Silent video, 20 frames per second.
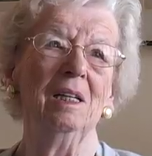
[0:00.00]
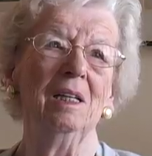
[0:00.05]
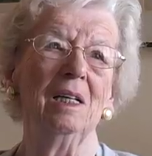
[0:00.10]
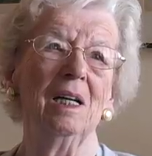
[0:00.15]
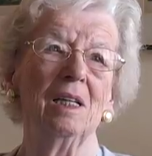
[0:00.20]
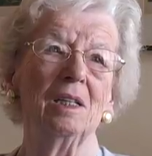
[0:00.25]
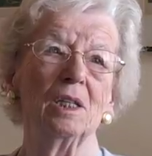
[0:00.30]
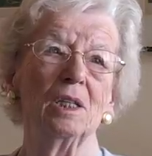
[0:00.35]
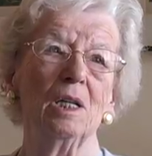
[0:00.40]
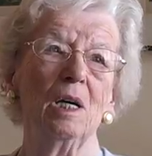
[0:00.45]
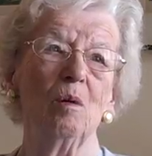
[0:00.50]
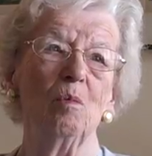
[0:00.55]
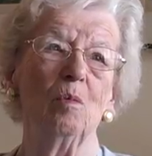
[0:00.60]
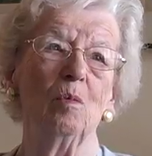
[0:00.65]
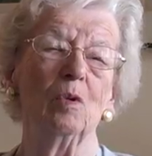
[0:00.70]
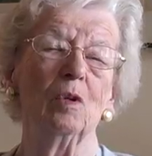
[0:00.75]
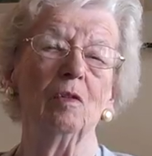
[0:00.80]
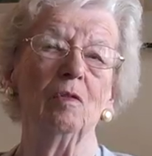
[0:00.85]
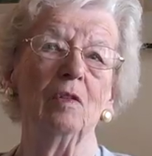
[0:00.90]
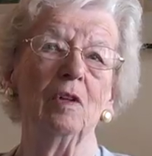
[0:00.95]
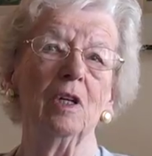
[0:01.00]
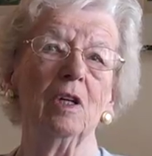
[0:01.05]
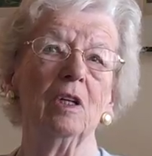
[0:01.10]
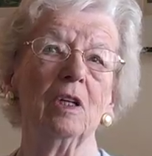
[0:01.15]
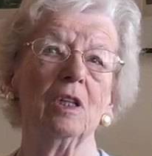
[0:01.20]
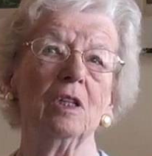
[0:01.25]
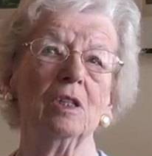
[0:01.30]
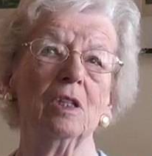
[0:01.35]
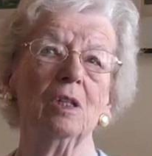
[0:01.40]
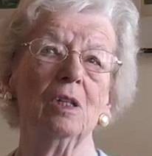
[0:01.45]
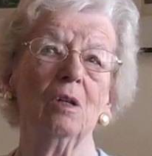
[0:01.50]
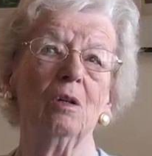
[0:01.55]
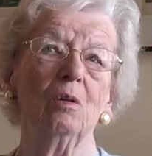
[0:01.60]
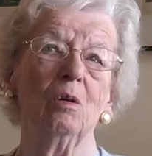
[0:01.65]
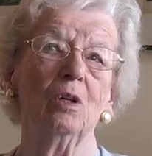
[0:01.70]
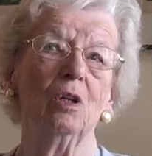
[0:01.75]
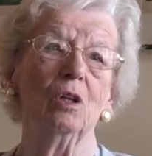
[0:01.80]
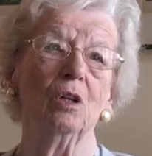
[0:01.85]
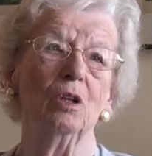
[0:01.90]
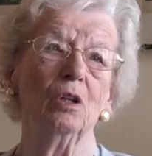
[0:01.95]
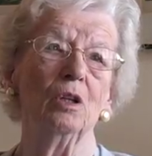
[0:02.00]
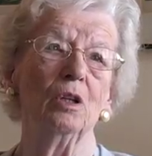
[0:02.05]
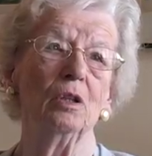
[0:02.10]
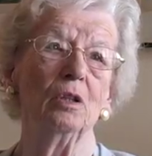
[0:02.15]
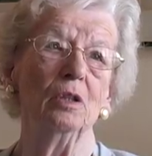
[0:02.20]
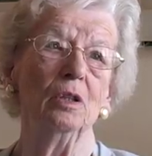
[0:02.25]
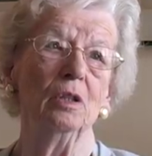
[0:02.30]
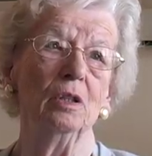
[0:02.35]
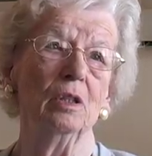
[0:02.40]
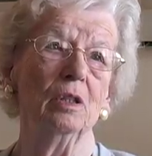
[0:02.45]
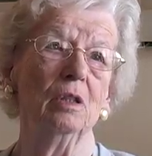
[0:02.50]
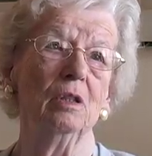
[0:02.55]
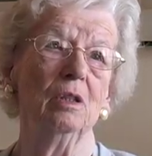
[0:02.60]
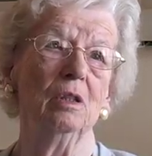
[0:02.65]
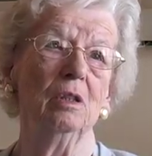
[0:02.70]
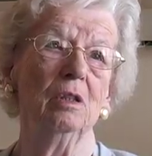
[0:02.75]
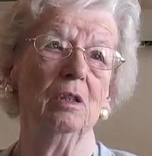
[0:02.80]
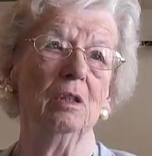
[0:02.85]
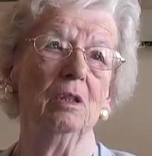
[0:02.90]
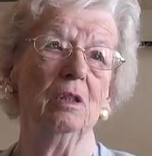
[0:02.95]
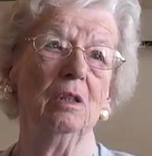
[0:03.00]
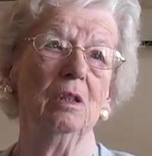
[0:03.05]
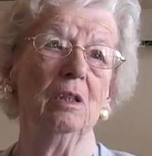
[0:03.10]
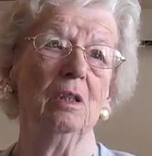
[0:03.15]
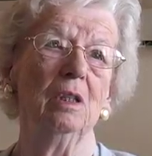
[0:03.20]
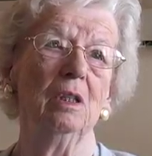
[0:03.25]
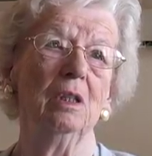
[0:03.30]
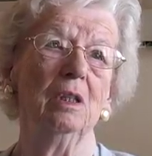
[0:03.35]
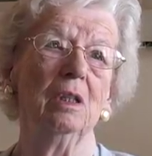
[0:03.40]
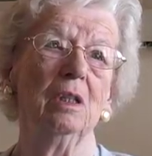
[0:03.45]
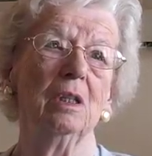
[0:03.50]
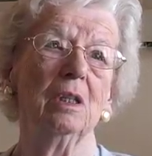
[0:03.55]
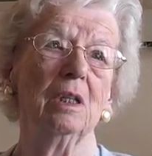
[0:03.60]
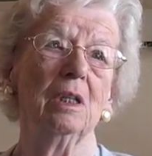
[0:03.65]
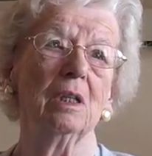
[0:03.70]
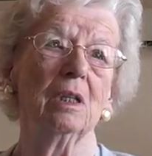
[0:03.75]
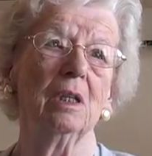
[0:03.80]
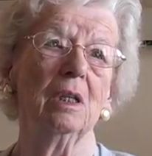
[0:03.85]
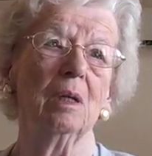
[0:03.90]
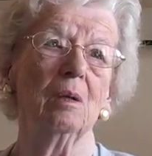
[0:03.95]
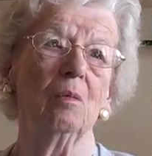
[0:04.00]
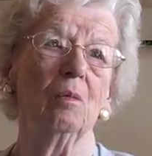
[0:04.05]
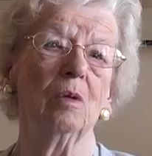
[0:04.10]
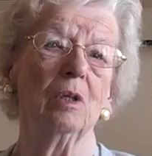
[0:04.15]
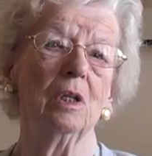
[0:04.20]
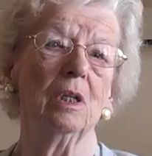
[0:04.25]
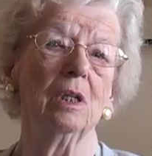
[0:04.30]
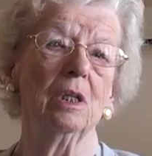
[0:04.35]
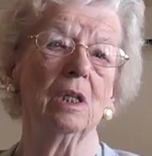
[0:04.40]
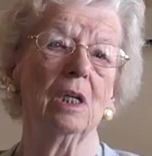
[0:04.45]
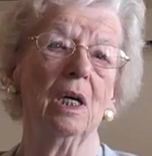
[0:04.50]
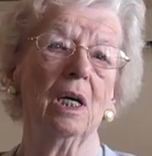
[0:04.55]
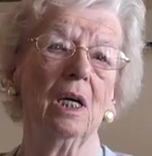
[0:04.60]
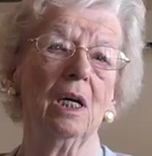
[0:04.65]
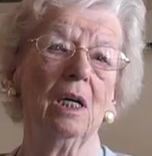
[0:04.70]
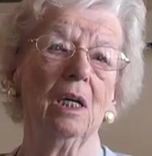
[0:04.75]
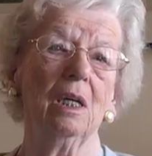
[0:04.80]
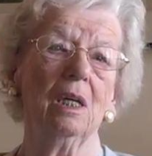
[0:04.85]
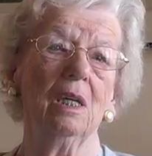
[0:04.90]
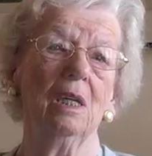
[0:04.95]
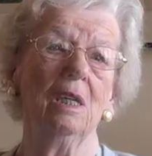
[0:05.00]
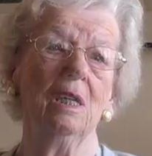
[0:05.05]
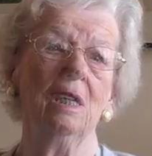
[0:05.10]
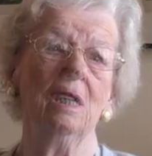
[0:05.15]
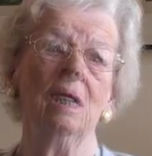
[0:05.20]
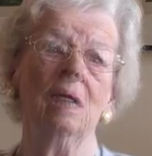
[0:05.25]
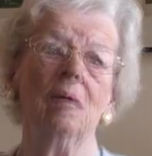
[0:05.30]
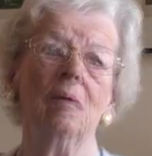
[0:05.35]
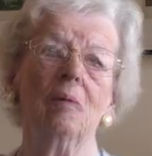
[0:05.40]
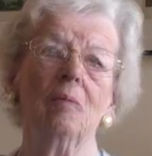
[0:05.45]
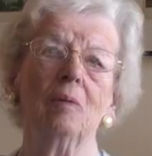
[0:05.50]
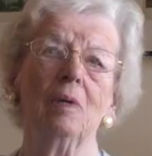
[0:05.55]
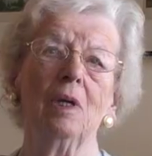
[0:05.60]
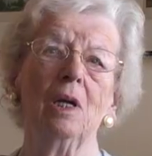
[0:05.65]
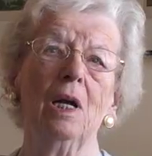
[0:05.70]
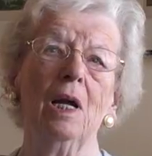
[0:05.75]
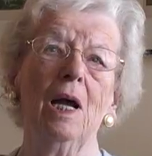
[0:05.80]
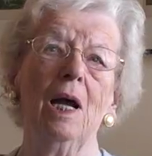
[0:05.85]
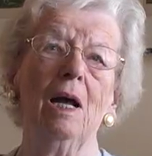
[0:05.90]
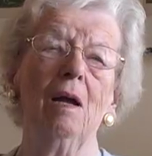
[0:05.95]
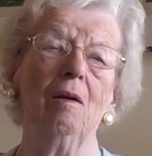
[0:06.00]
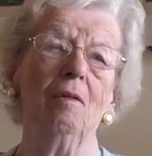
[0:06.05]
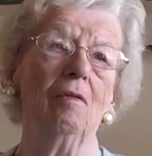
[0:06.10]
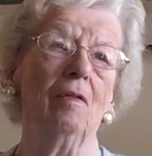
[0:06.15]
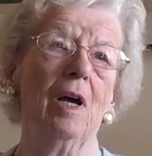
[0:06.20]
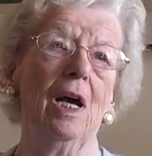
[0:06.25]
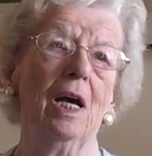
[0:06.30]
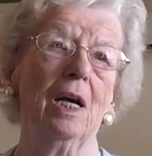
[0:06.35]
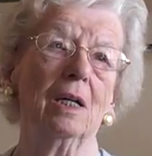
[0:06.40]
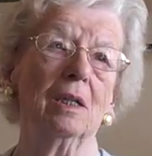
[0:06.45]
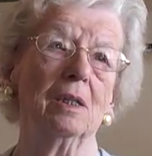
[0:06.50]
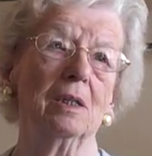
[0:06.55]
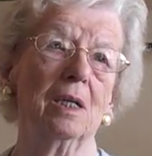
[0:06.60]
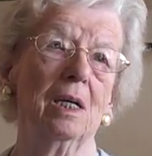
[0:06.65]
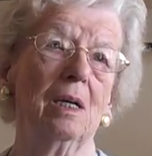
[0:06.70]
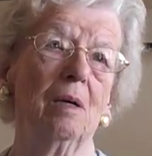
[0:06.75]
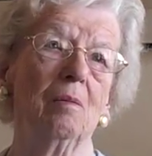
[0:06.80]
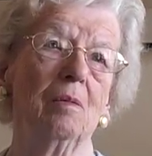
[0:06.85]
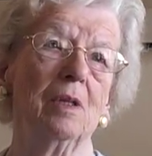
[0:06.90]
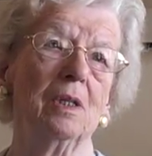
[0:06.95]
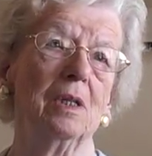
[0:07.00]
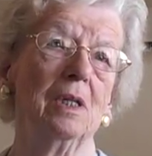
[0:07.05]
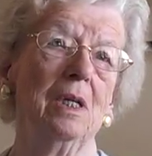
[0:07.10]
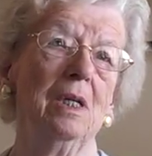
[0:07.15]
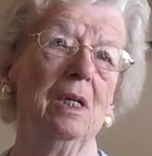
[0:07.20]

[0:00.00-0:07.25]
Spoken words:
And some were very slow learners that they wouldn't take. In Halifax, I was